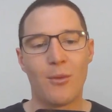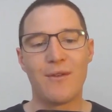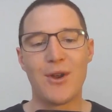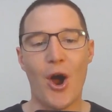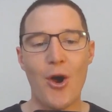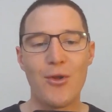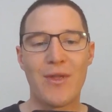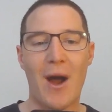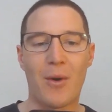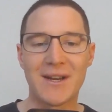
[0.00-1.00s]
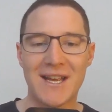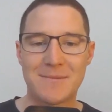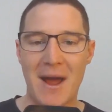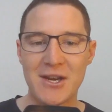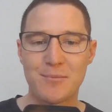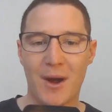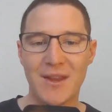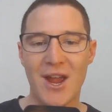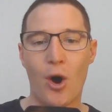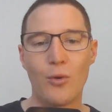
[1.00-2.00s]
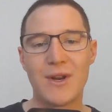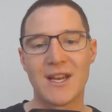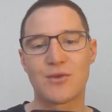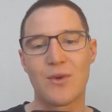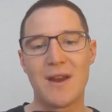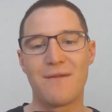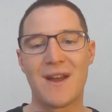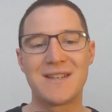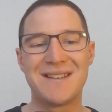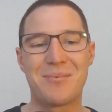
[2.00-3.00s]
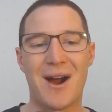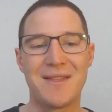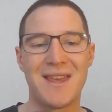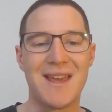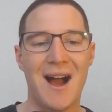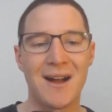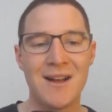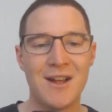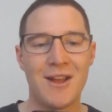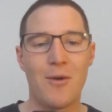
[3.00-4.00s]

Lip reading: We know that what gets banished by the old gets reinvented by the young.